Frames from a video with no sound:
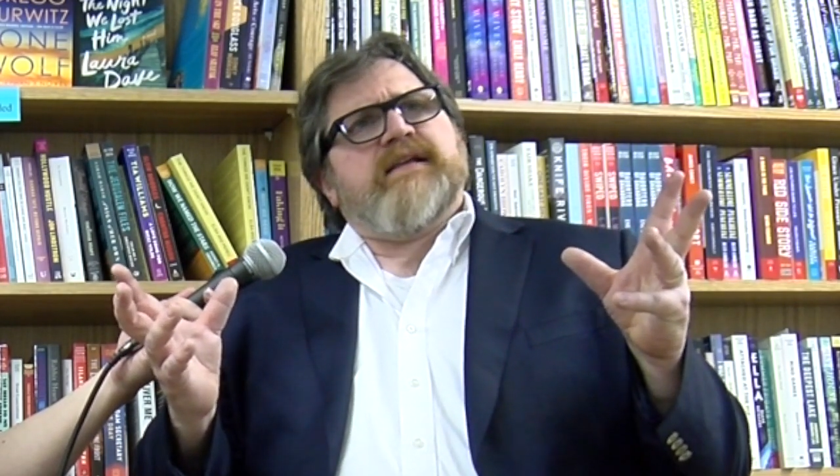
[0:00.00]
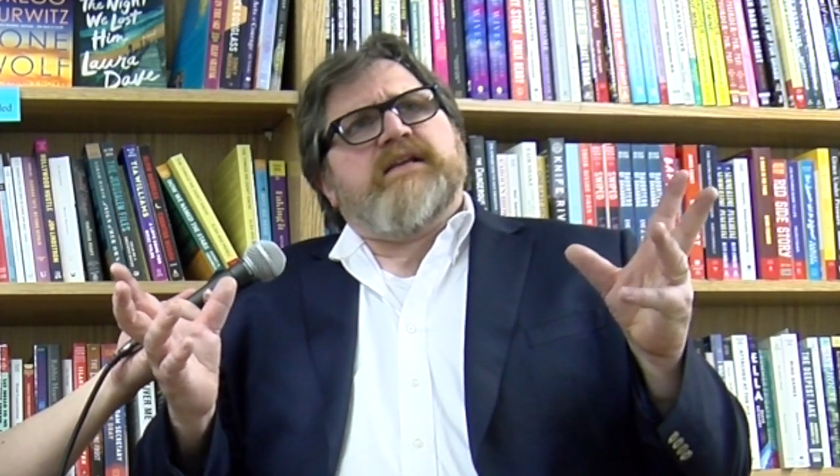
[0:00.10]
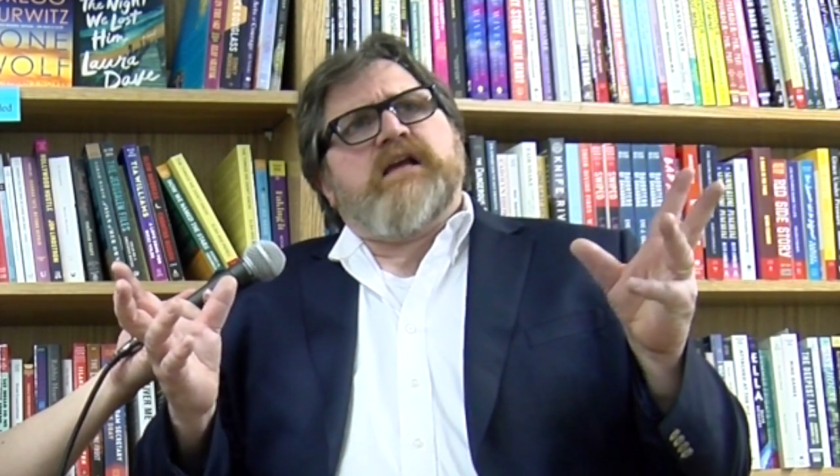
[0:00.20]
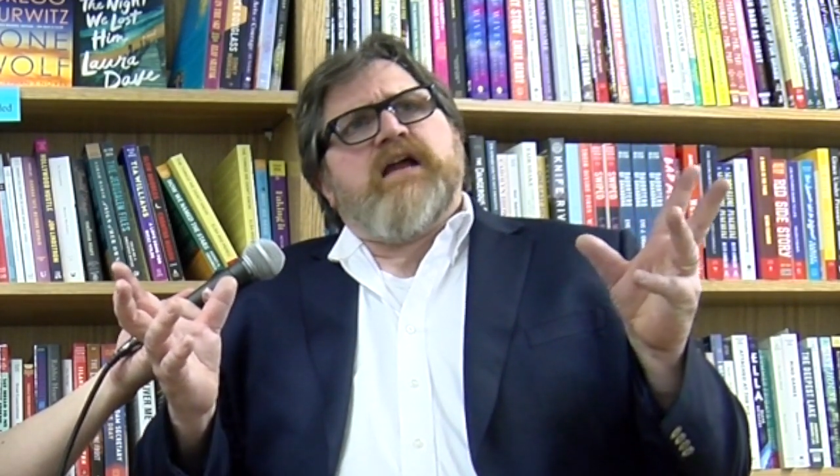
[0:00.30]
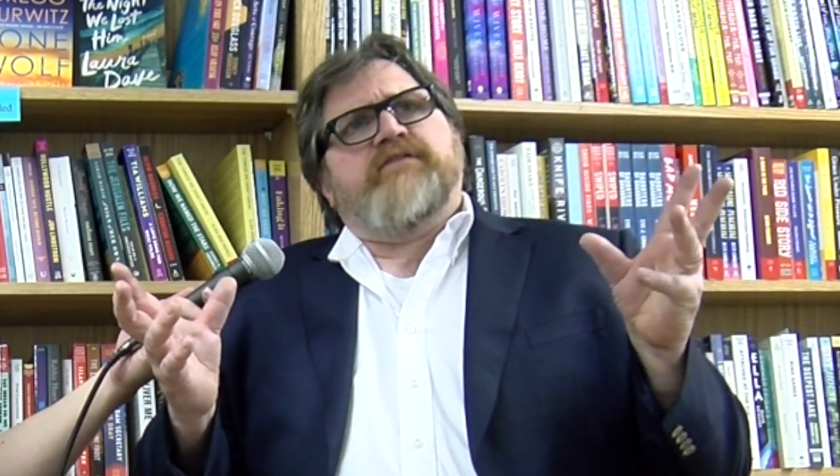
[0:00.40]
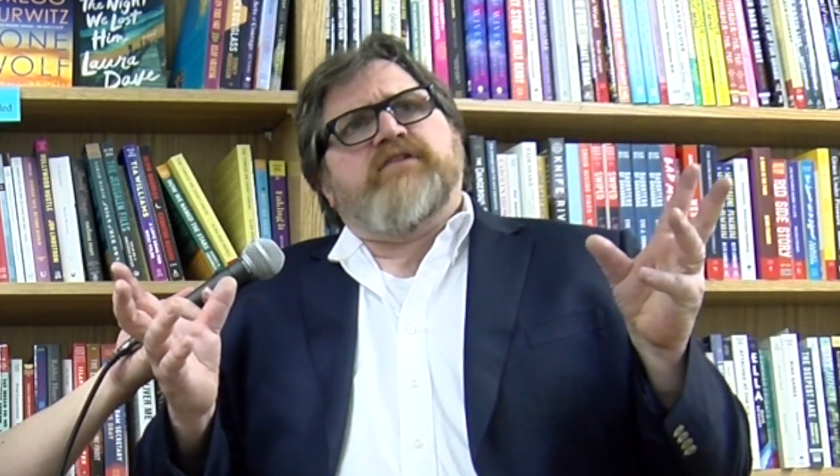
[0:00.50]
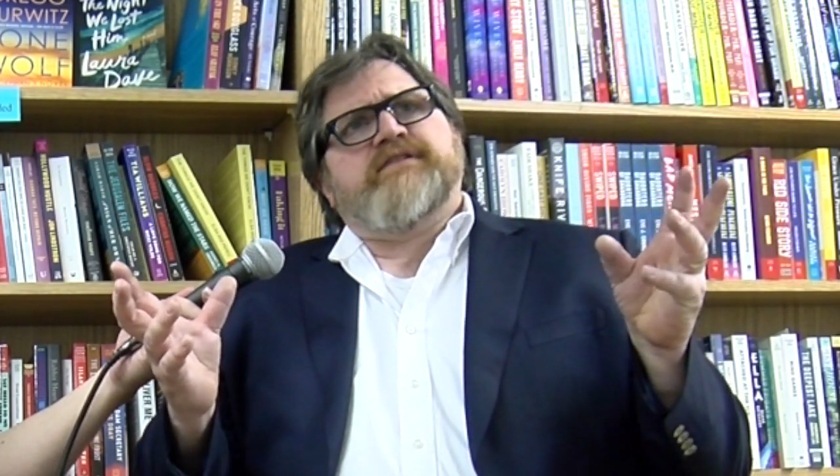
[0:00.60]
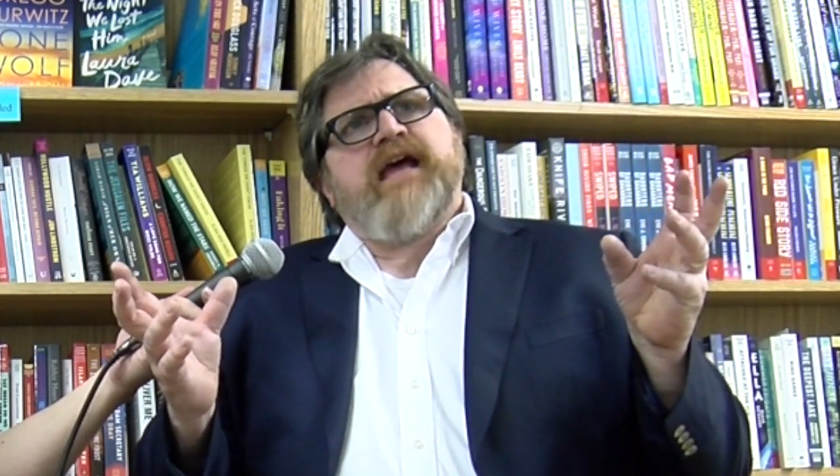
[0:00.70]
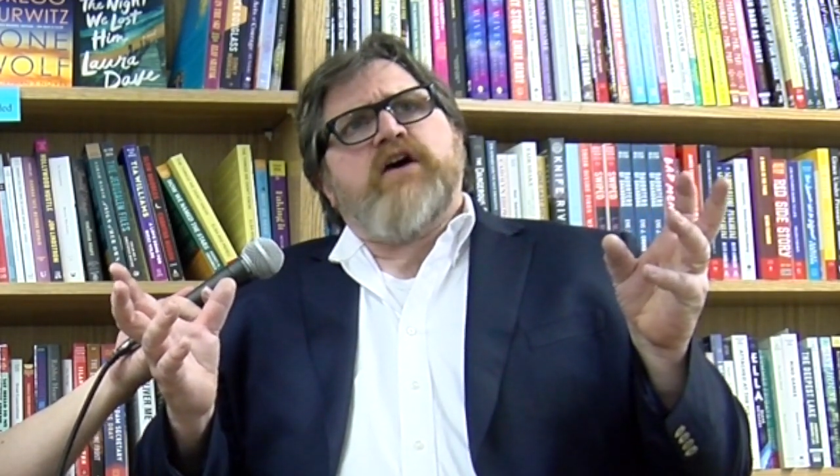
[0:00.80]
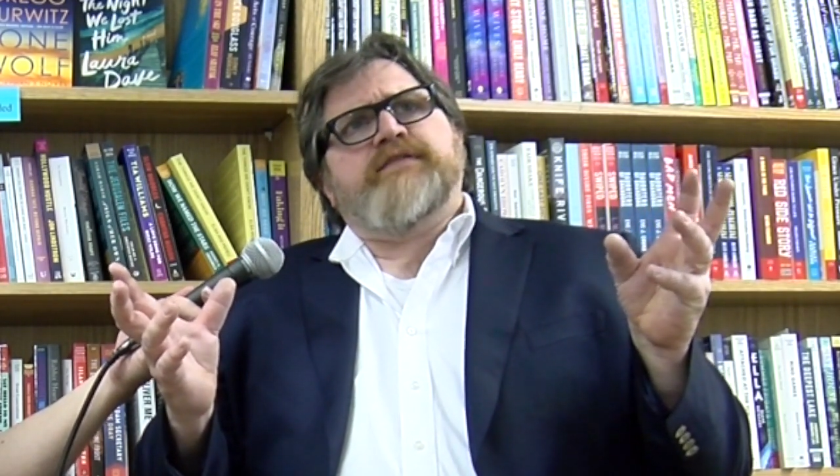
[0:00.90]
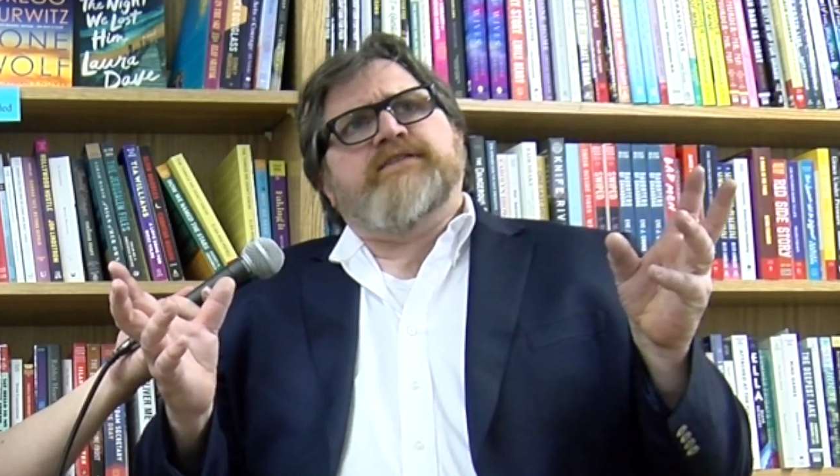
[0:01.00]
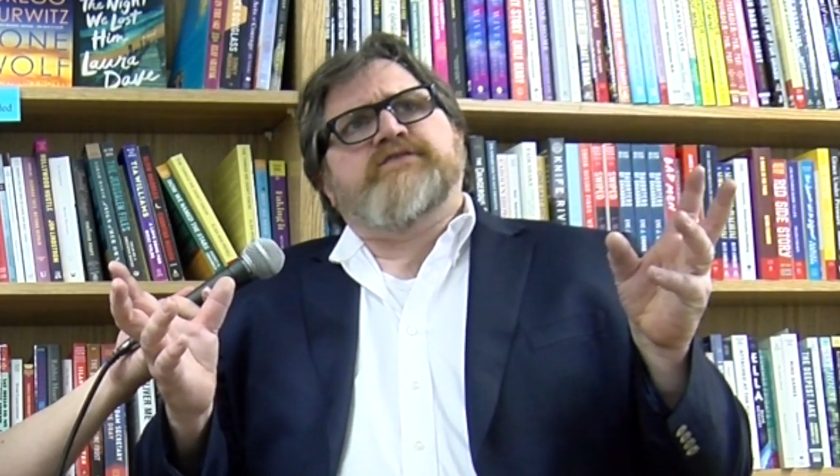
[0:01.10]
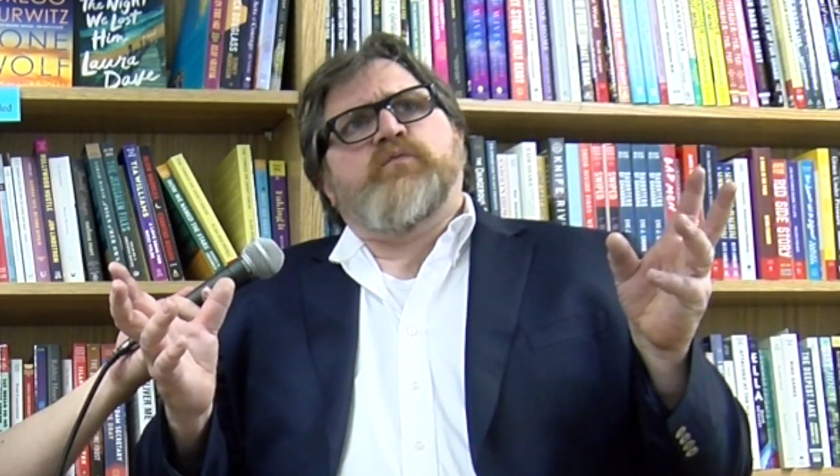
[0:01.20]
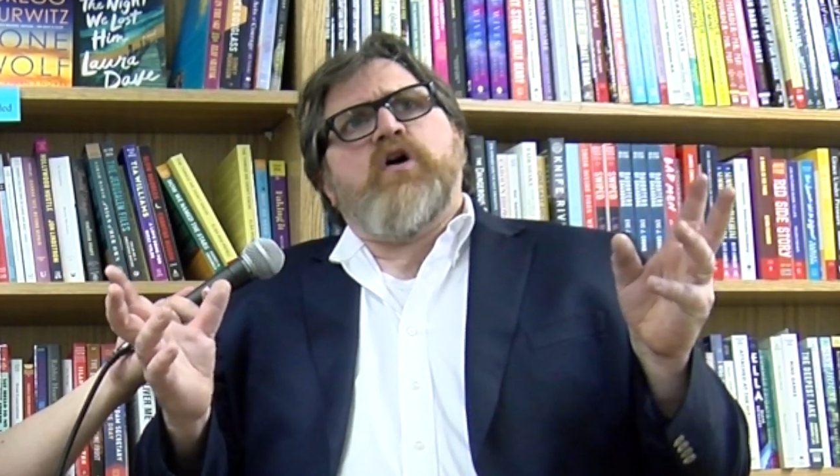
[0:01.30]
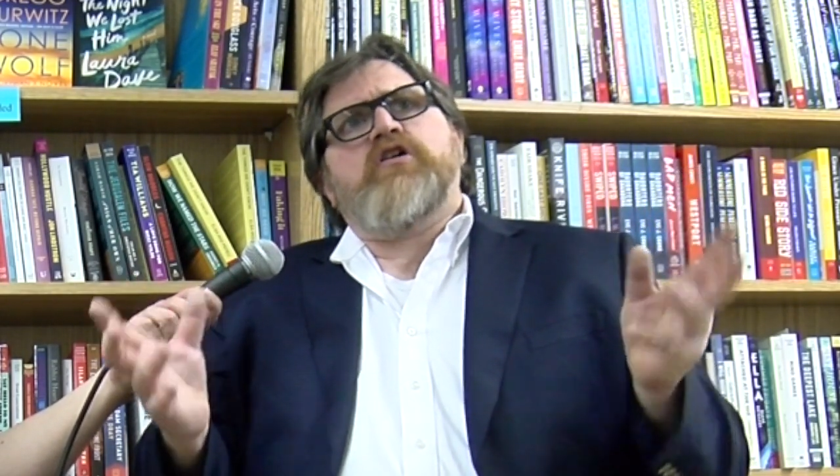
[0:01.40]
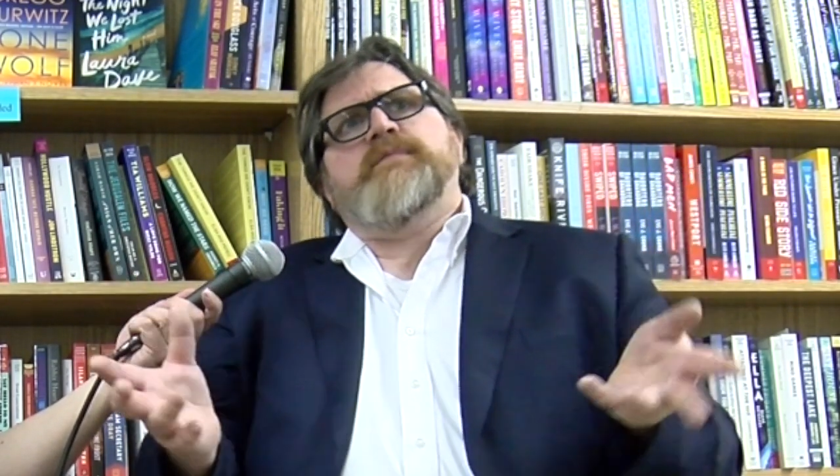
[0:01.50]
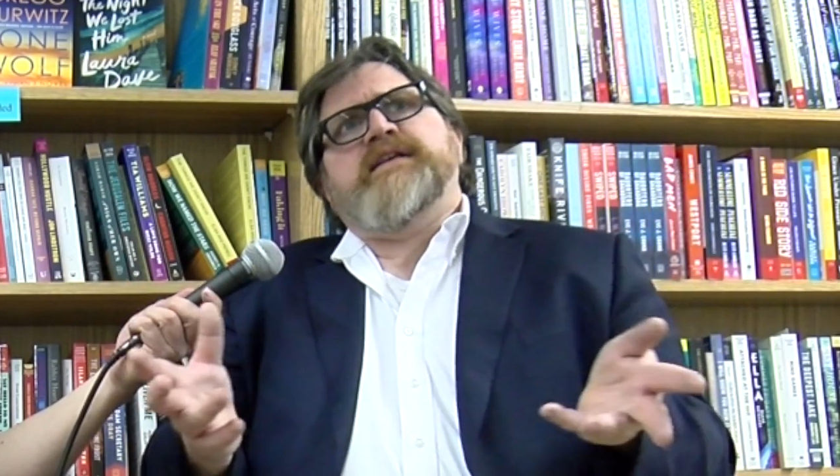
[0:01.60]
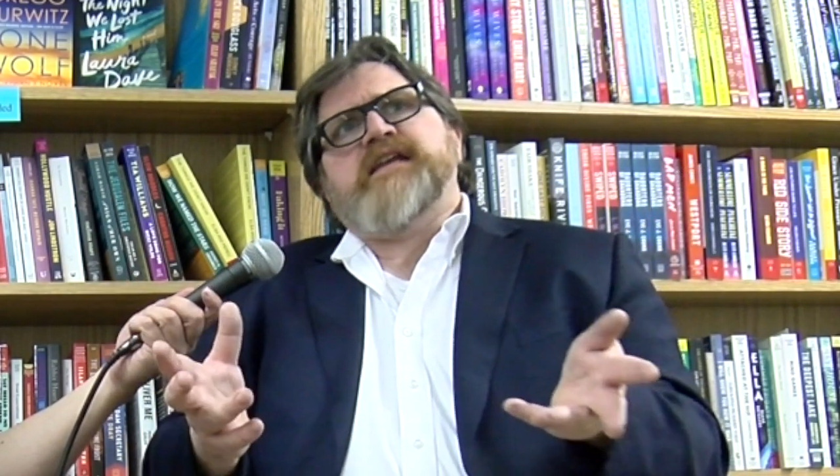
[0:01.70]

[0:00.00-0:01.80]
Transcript: and kind of a town that's welcoming